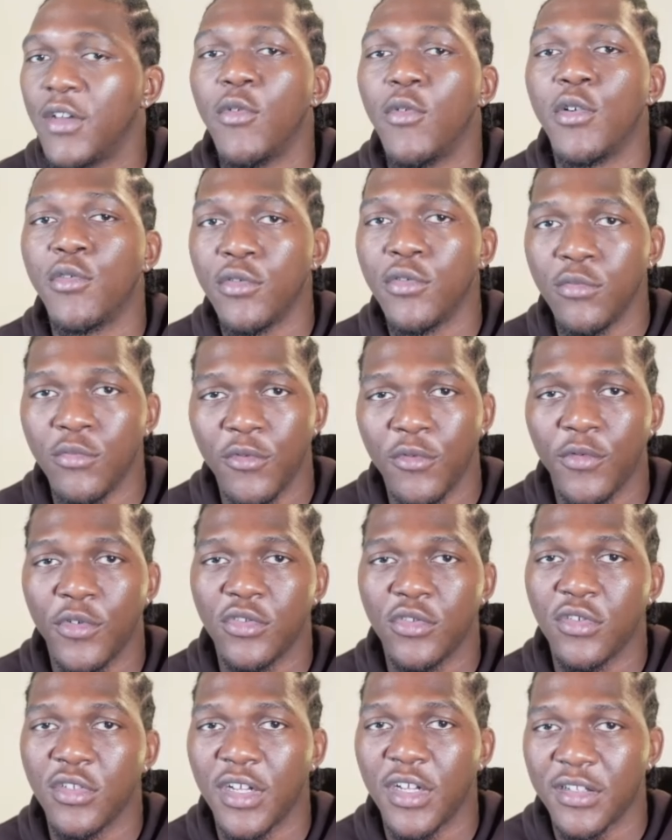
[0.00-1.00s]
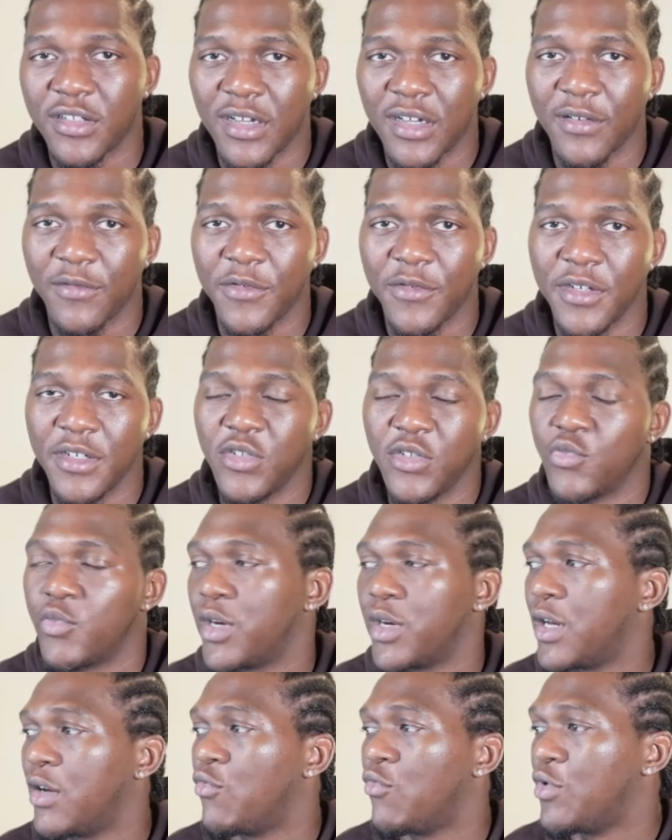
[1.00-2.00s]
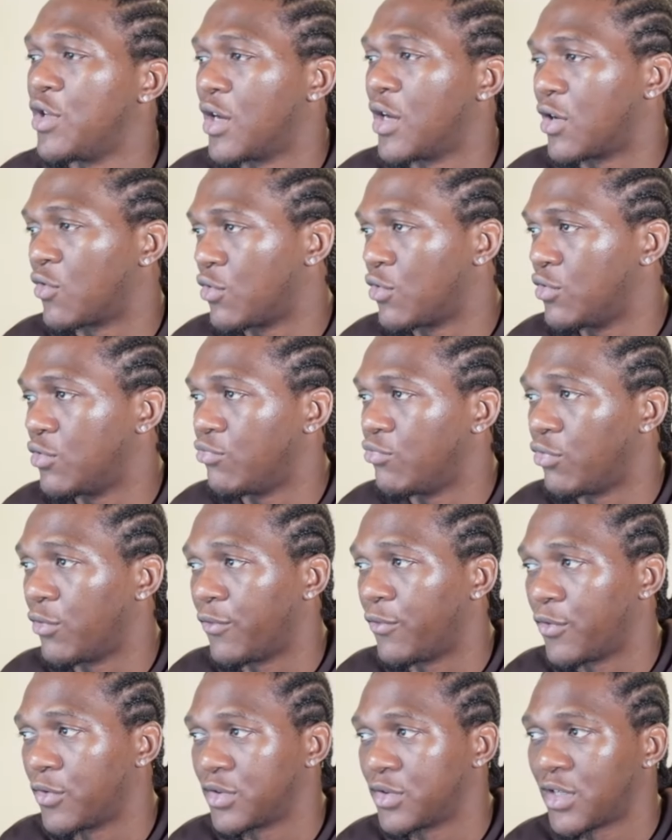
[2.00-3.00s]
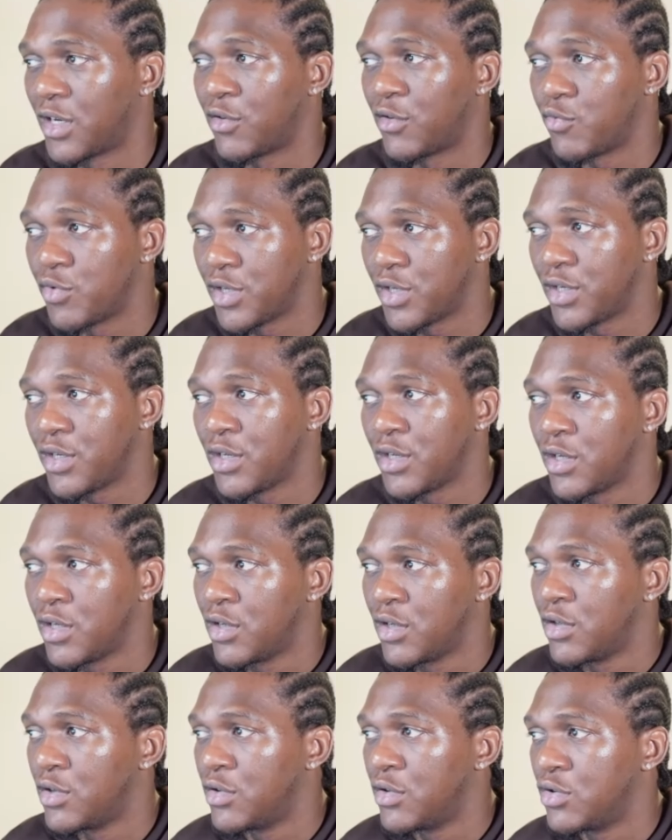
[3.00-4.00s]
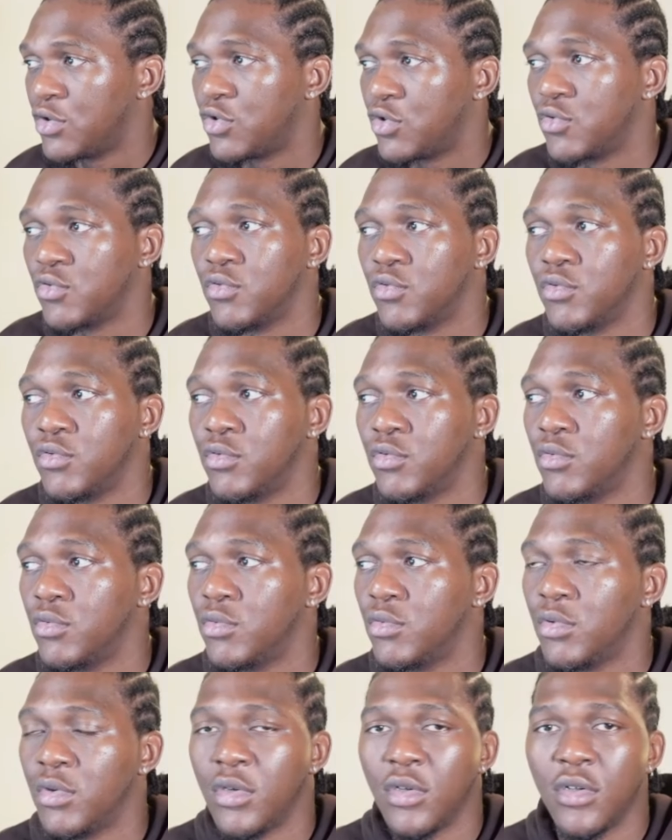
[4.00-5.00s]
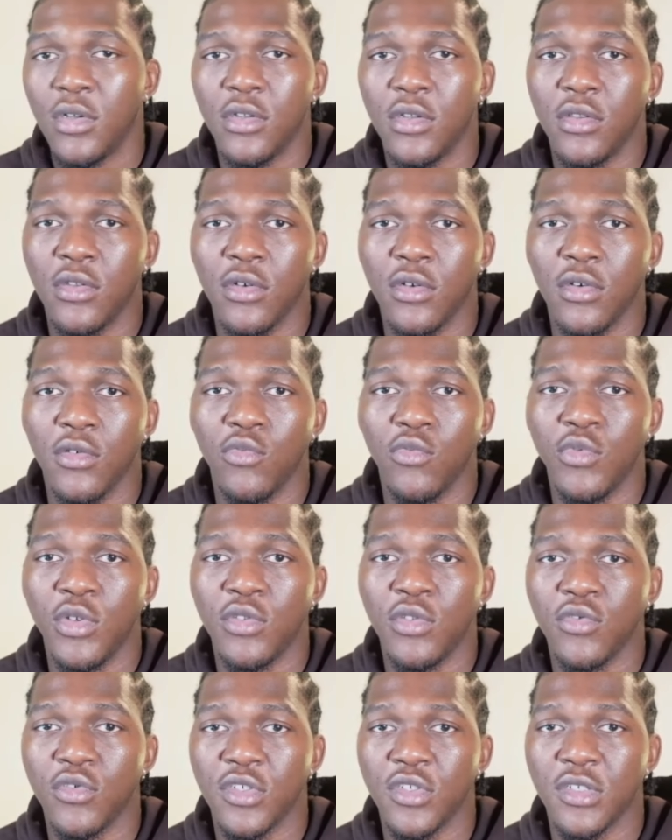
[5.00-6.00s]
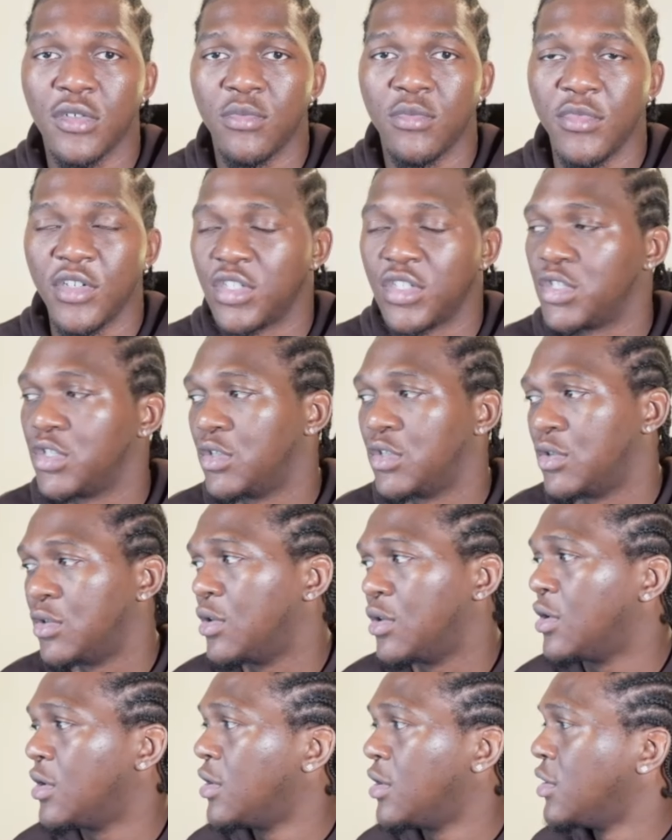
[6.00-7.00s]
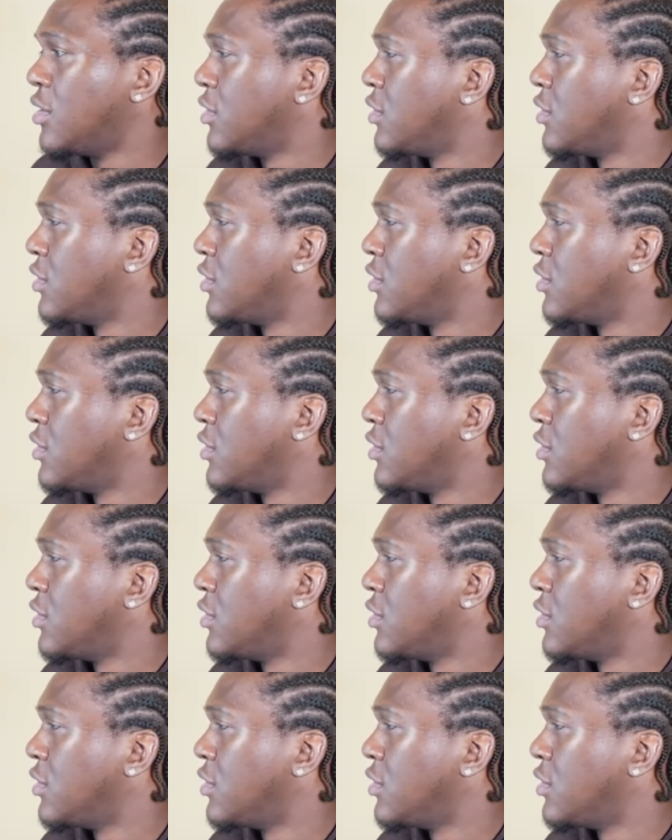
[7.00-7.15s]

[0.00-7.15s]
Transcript: And we're going to move on to the attack phase where we are going to brute force our way to the Windows machine.